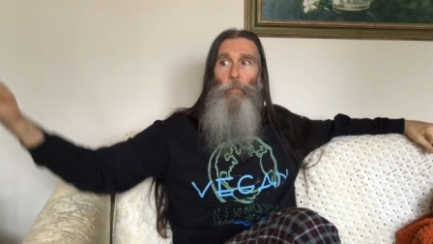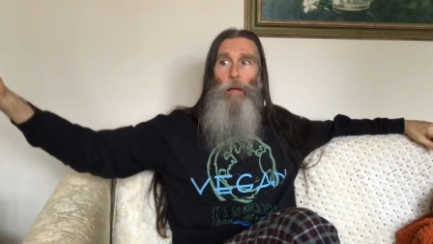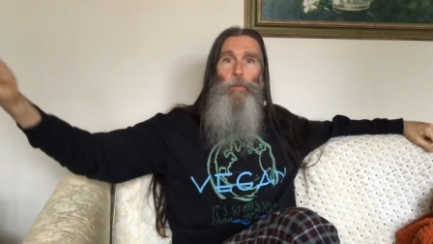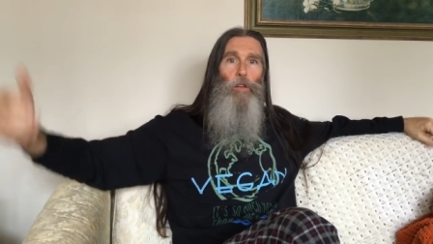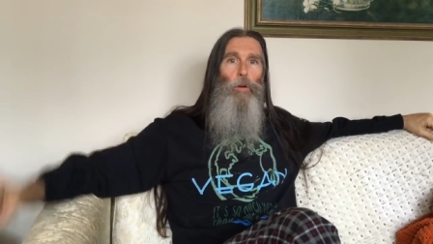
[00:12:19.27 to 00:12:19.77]

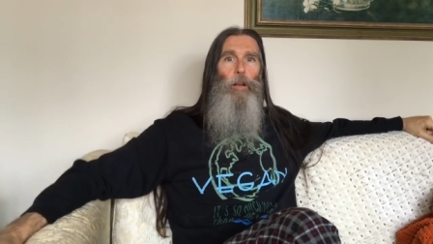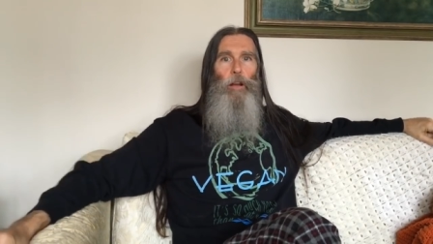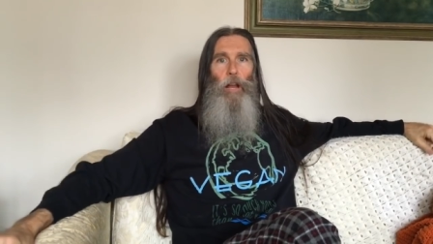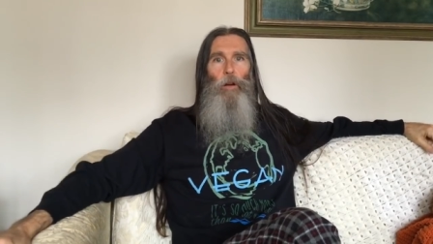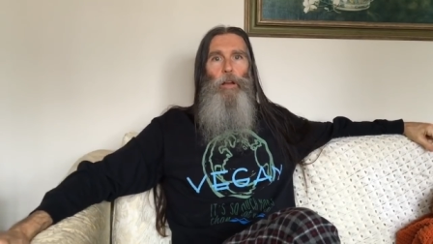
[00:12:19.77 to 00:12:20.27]
Maybe you're in
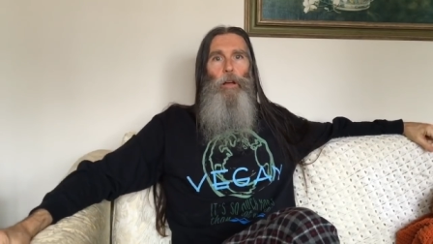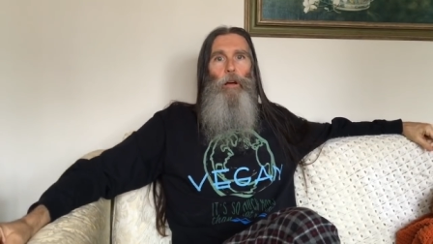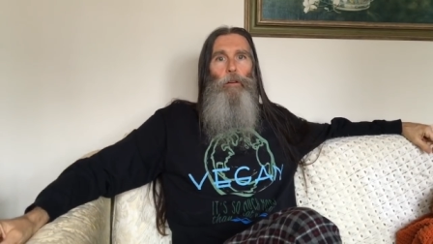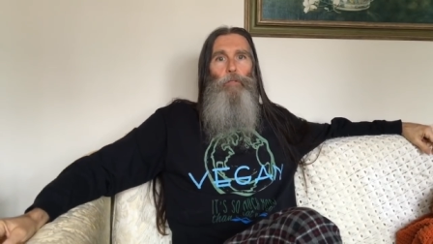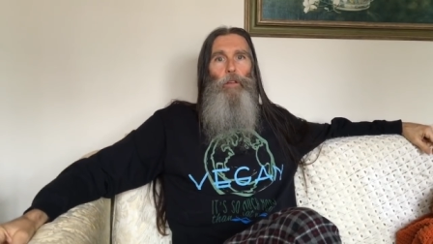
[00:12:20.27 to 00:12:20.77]
an area
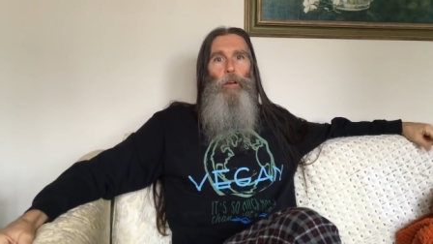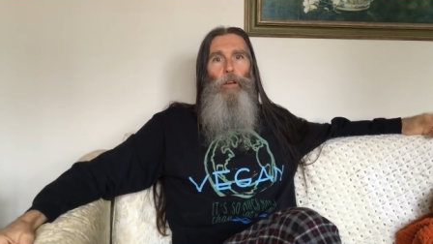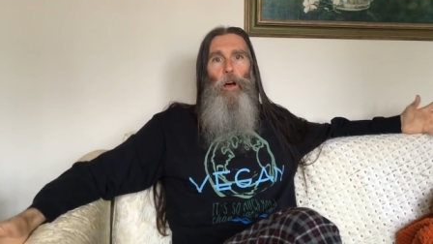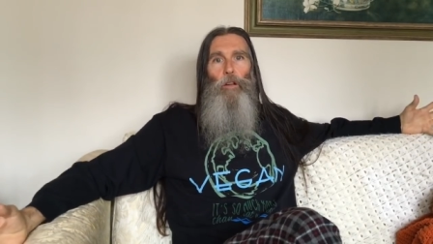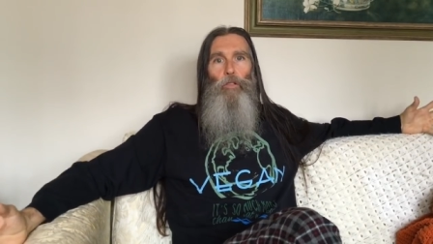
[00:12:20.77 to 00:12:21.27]
of the
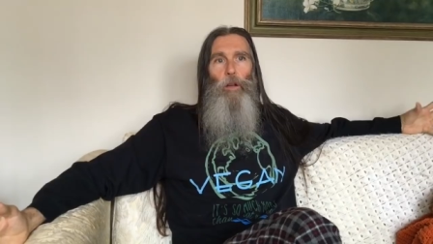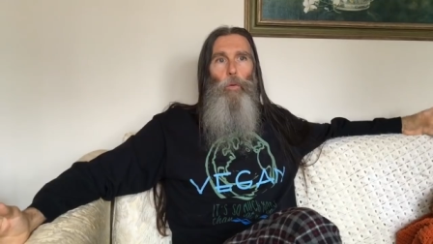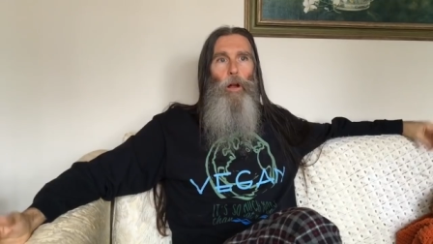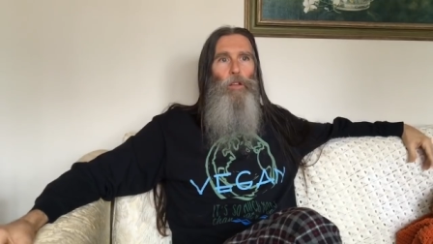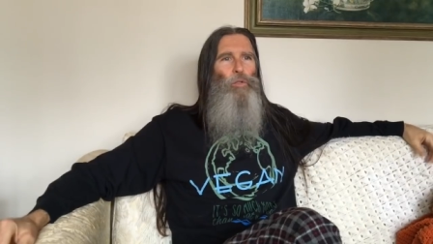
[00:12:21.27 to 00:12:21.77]
country
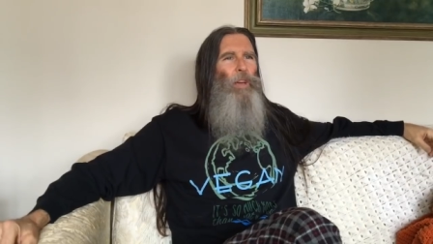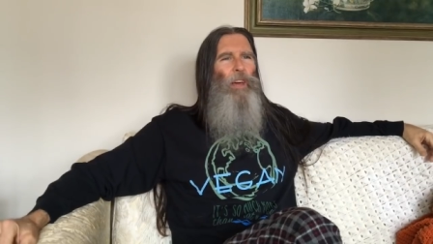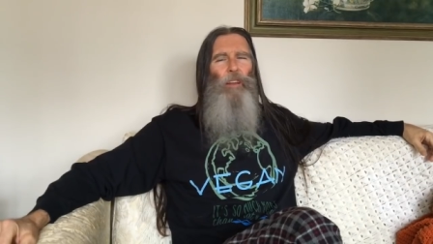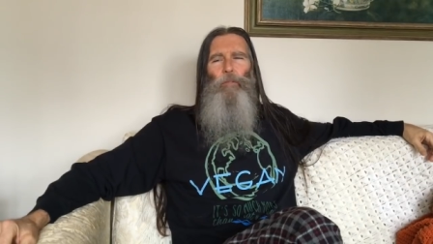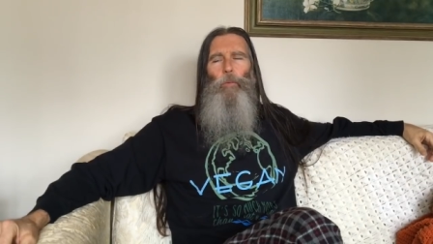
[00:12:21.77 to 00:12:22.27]
where you
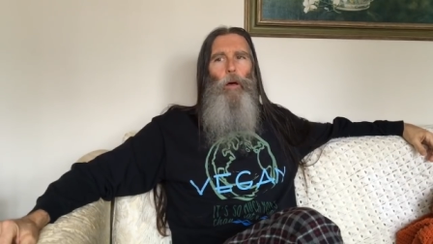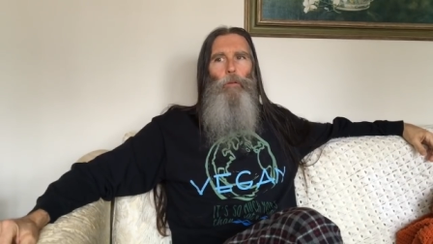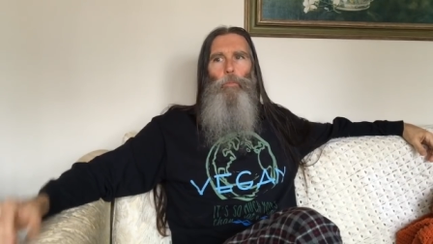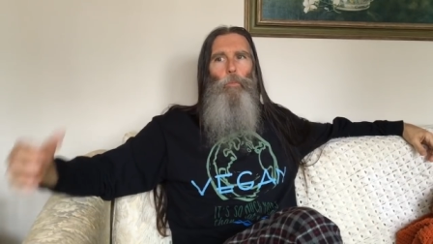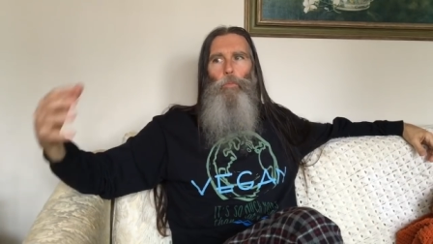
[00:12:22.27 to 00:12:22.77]
get uh,
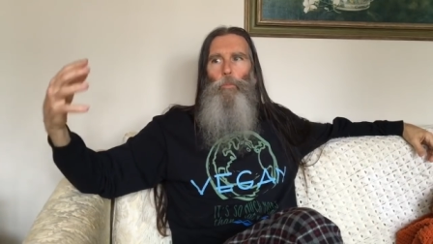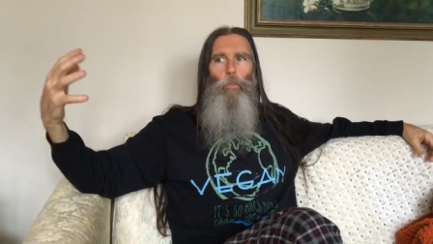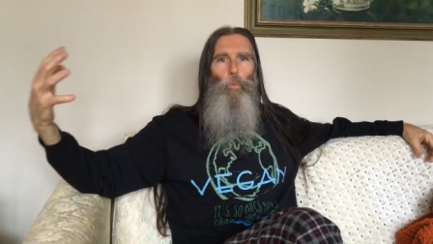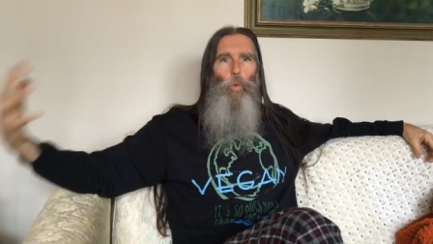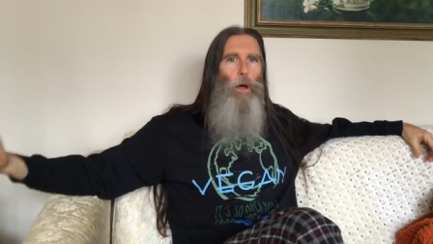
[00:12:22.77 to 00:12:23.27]

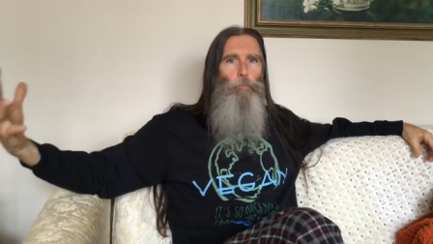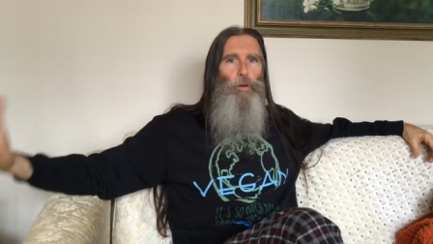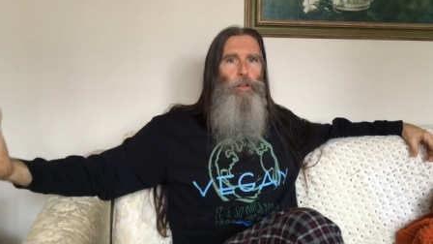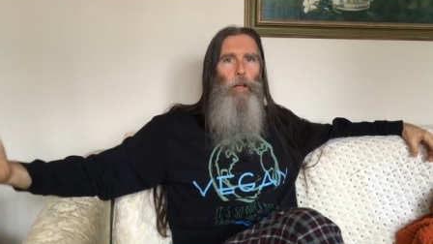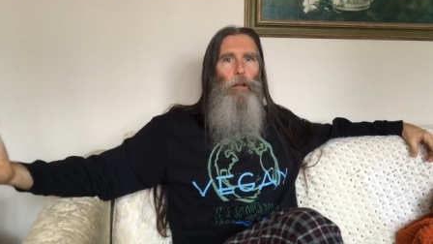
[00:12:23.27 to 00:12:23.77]
one
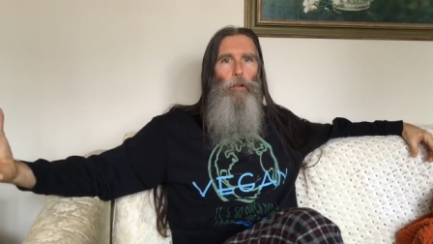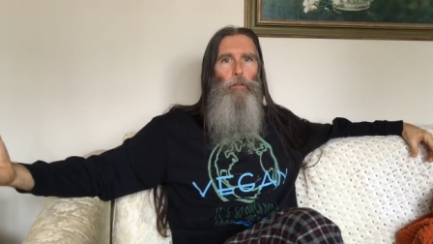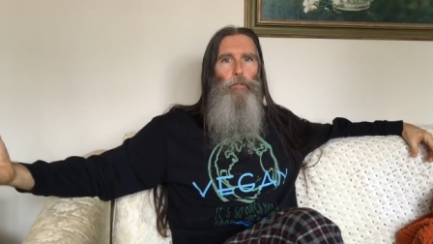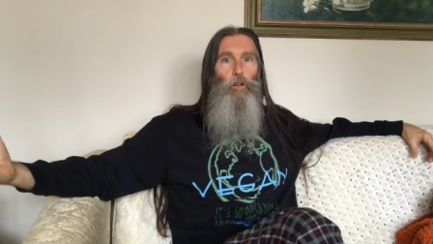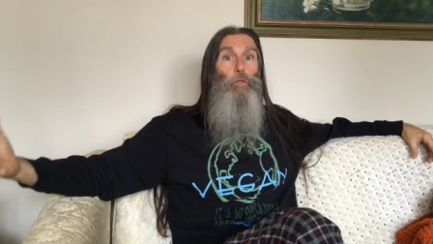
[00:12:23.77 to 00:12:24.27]

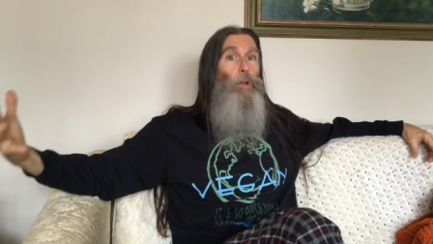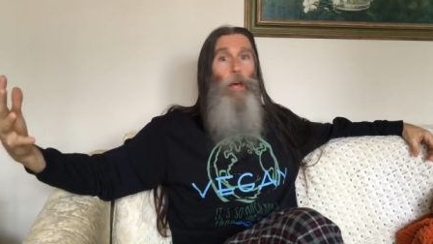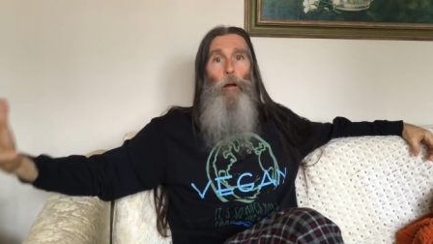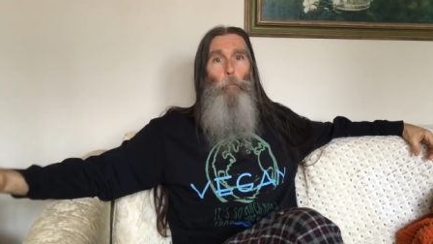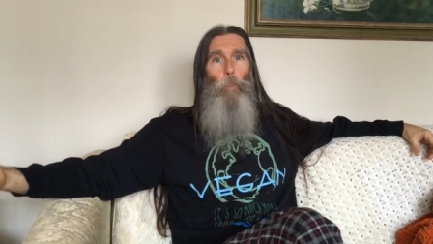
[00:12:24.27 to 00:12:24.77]
particular fruit
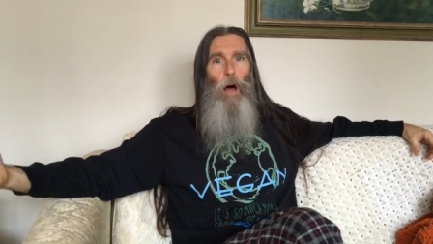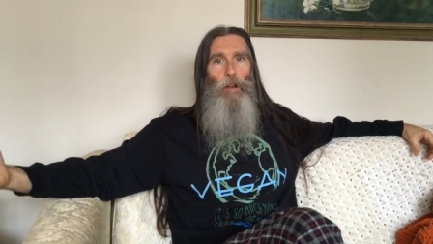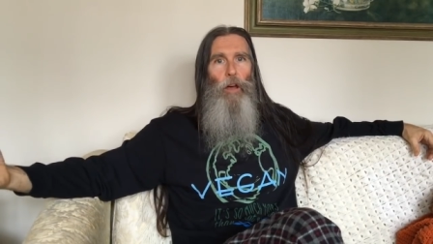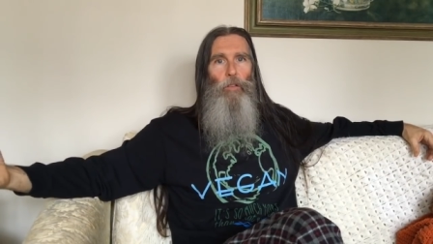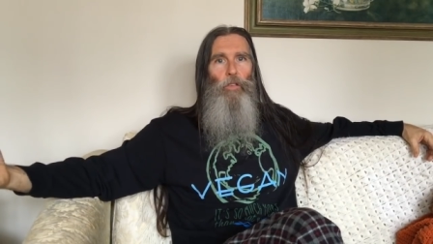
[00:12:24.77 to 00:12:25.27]
in
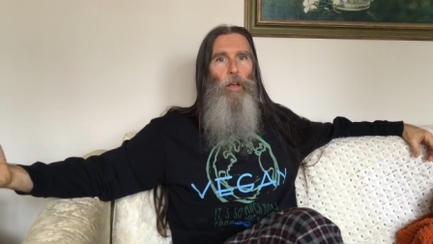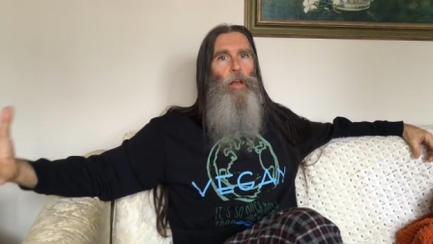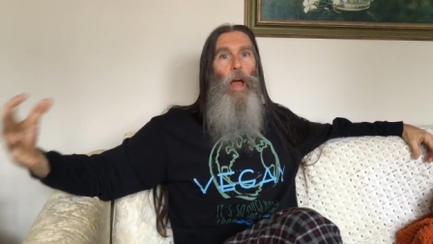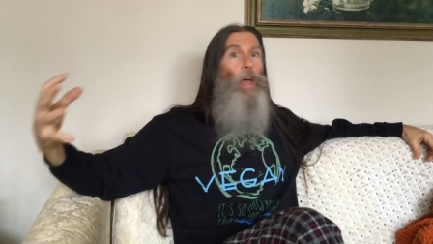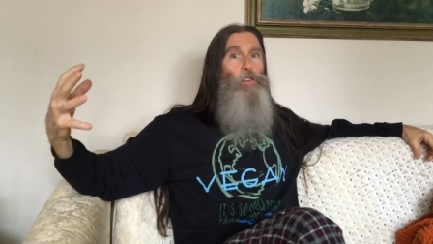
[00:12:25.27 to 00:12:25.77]
abundance
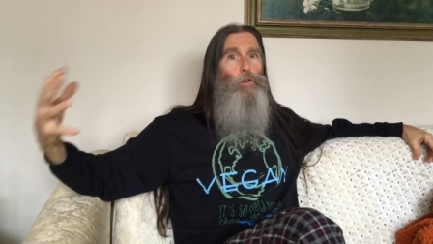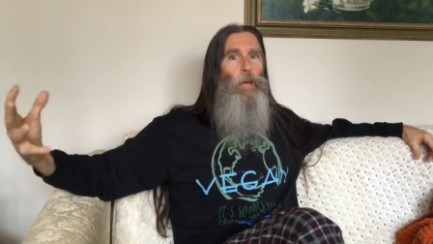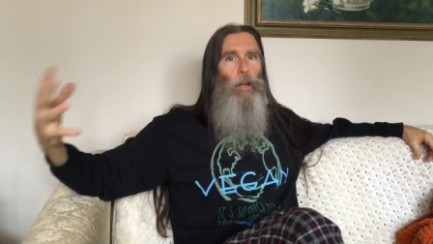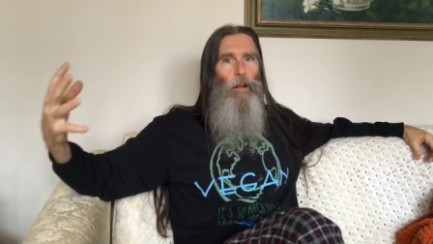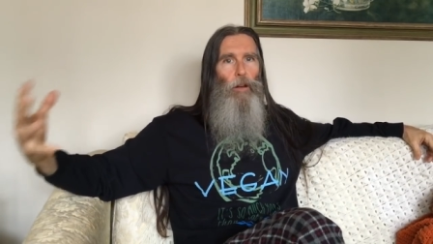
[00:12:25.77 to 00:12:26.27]
and you
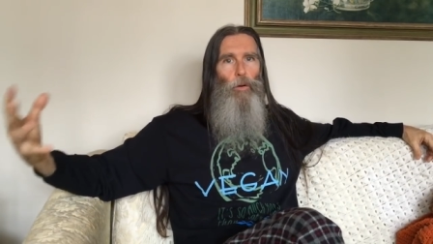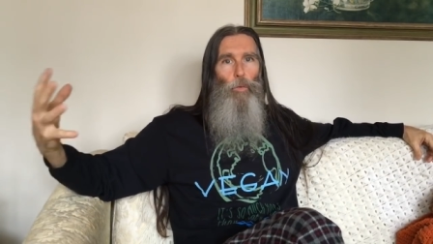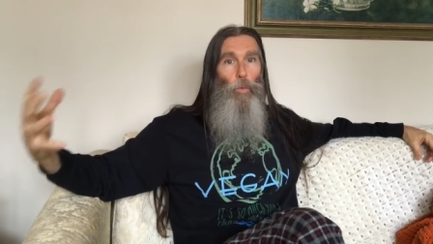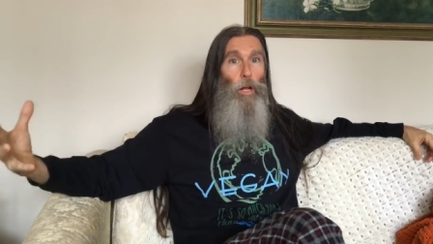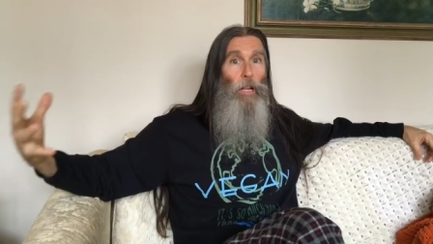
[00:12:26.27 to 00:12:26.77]
get it at a
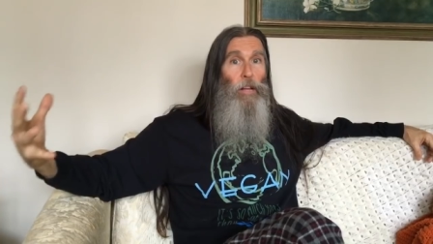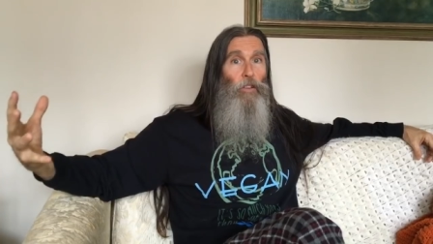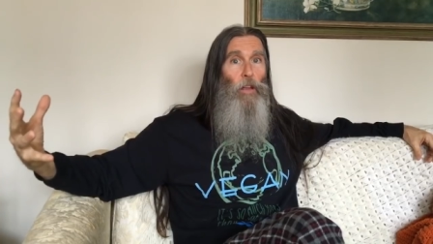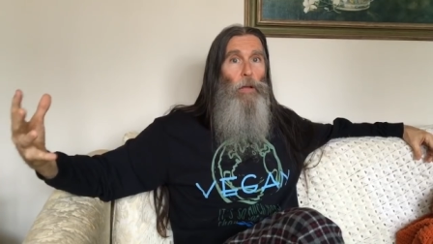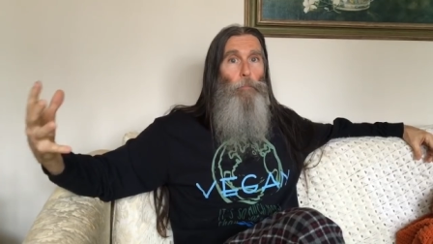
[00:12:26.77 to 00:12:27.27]
really
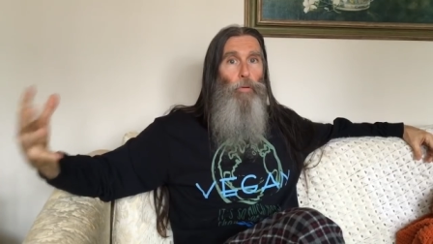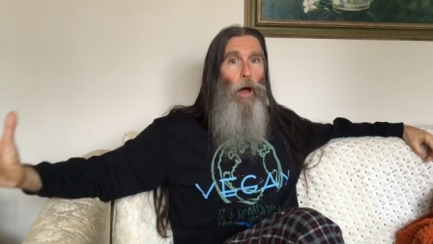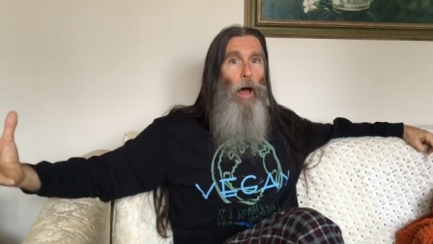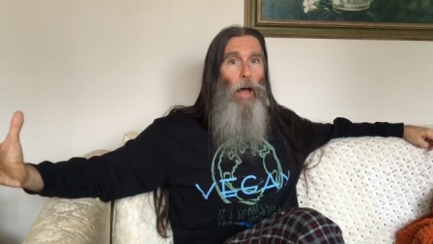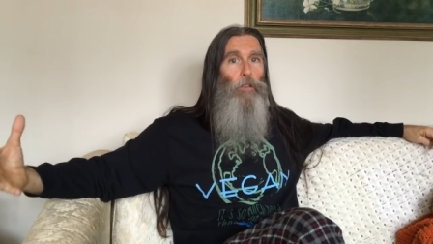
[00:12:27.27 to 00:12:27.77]
cheap
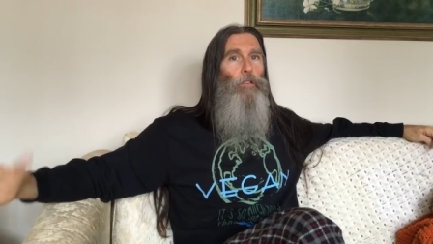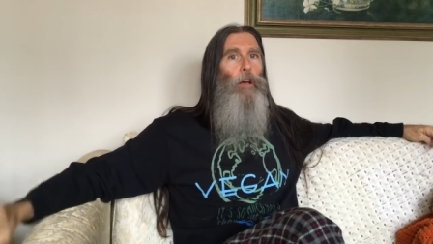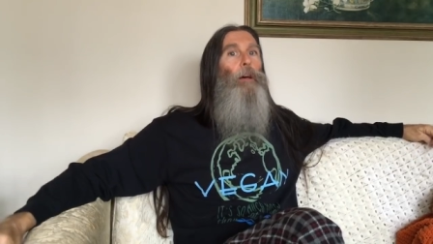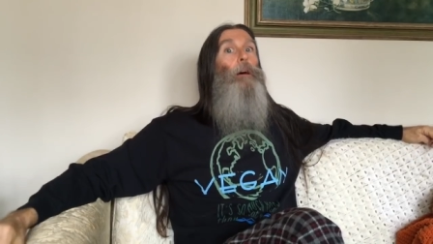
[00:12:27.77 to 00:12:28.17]
price.